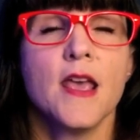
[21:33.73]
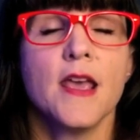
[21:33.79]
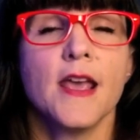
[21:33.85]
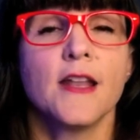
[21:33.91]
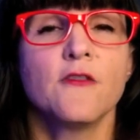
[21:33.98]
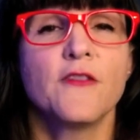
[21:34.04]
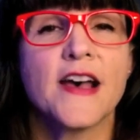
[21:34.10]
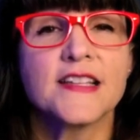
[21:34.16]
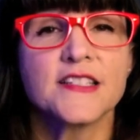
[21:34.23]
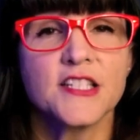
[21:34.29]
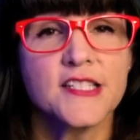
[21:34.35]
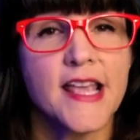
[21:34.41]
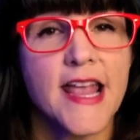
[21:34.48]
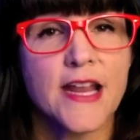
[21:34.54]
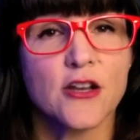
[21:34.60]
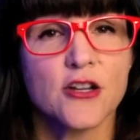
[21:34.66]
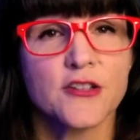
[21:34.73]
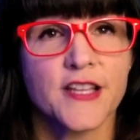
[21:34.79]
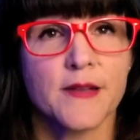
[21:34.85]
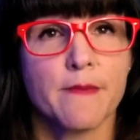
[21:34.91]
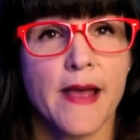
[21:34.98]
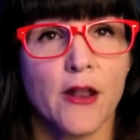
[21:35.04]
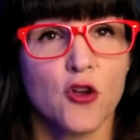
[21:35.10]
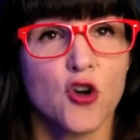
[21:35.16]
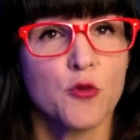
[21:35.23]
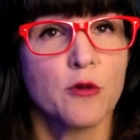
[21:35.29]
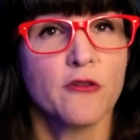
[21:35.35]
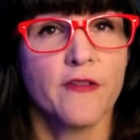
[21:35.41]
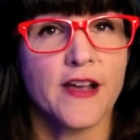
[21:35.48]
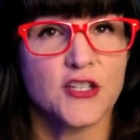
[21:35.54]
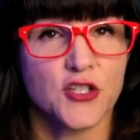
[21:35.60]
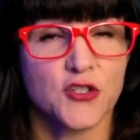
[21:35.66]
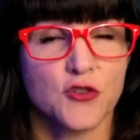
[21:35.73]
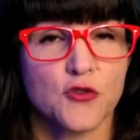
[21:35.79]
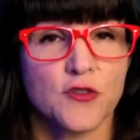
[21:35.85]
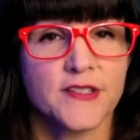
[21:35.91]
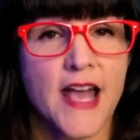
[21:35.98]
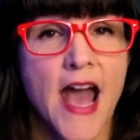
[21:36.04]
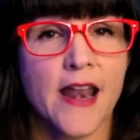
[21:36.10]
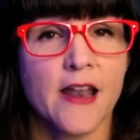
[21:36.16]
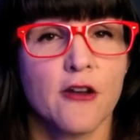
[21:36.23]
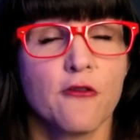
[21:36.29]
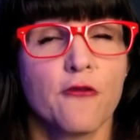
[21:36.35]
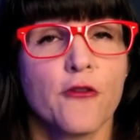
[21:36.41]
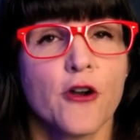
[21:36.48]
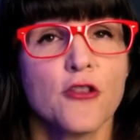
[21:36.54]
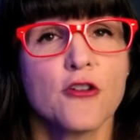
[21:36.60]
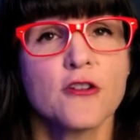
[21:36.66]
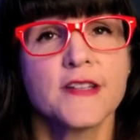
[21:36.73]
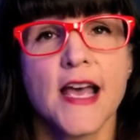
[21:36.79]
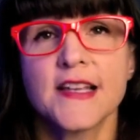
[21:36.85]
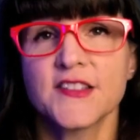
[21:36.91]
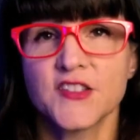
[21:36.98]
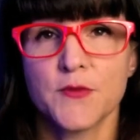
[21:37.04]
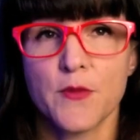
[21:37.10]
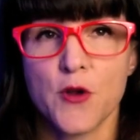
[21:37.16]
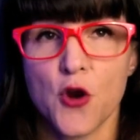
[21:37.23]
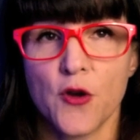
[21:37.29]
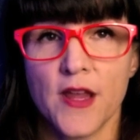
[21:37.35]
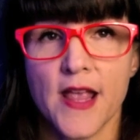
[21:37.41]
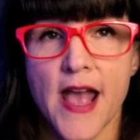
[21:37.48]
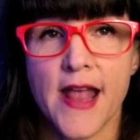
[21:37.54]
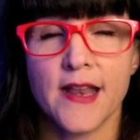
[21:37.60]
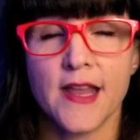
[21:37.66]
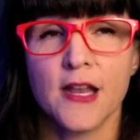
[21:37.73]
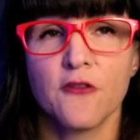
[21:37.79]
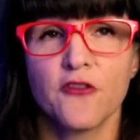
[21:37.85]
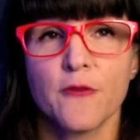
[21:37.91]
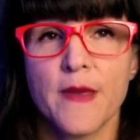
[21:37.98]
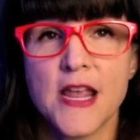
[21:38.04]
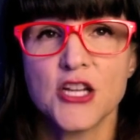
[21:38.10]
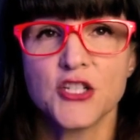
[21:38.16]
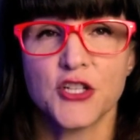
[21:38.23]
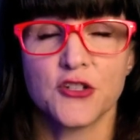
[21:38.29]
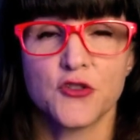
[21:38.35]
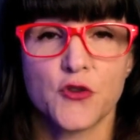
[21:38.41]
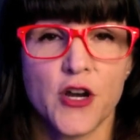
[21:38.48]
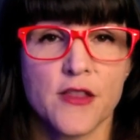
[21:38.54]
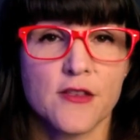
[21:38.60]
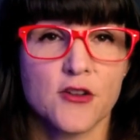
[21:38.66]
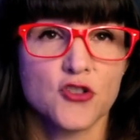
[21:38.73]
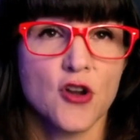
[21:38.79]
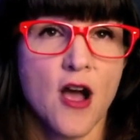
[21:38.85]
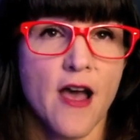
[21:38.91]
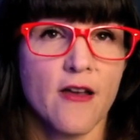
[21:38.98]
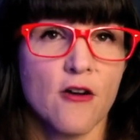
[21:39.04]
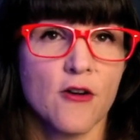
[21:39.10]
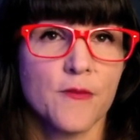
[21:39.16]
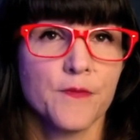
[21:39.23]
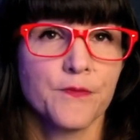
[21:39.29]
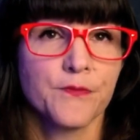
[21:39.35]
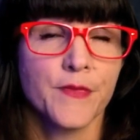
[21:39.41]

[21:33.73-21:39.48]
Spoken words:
Investigators and medical professionals added further testimony and information during the trial.